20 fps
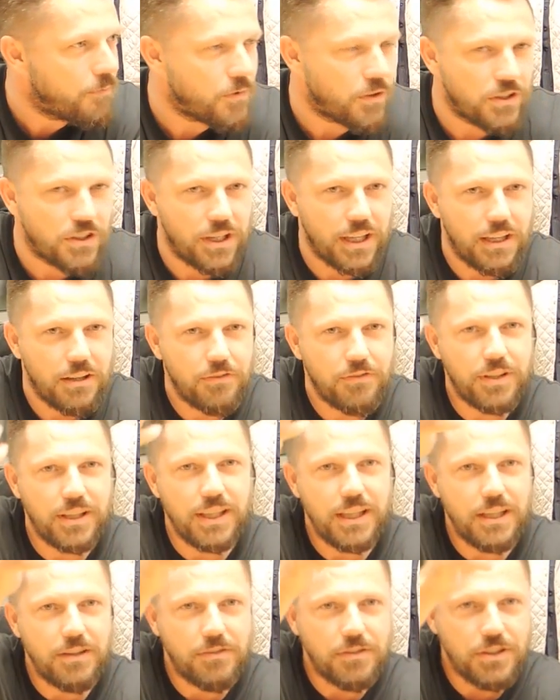So if you
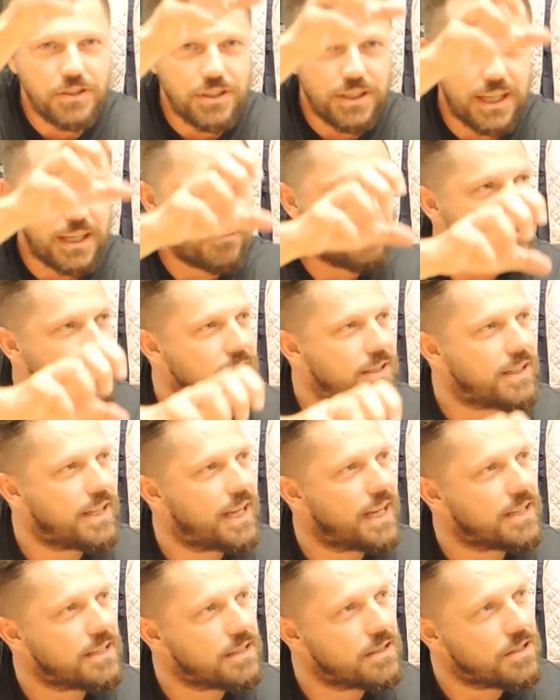even shape these
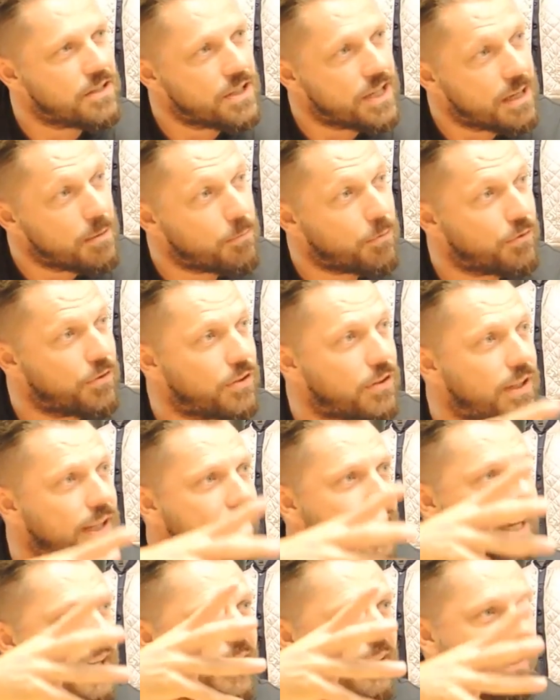legs in the shape of your
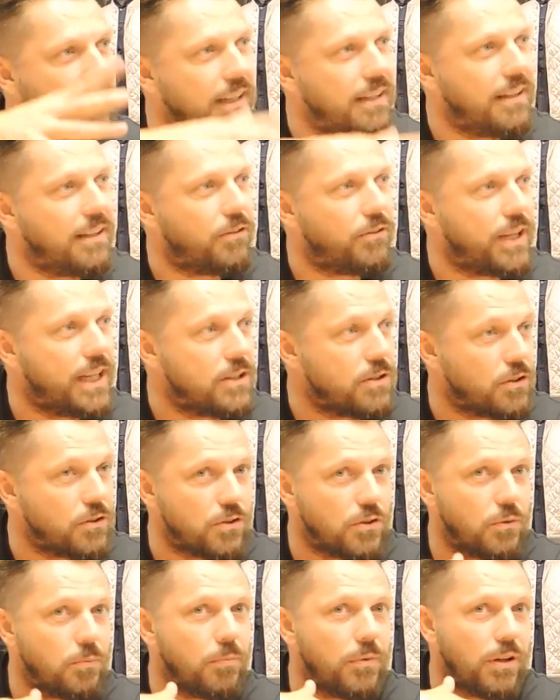leg, it creates
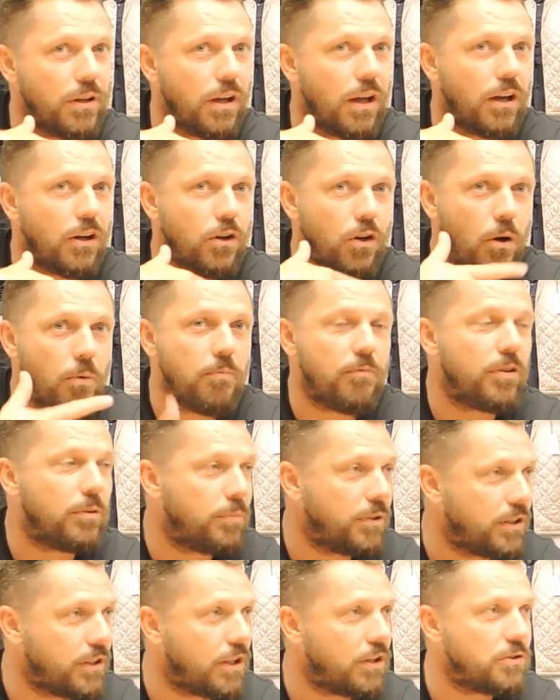also a comfort,
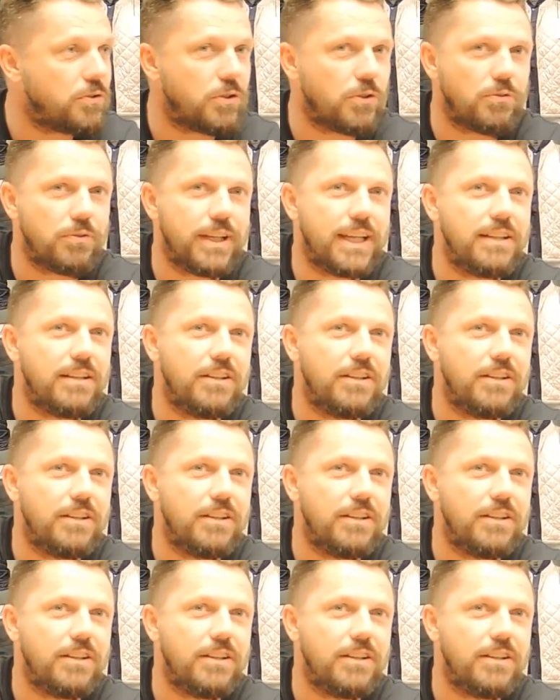but they also create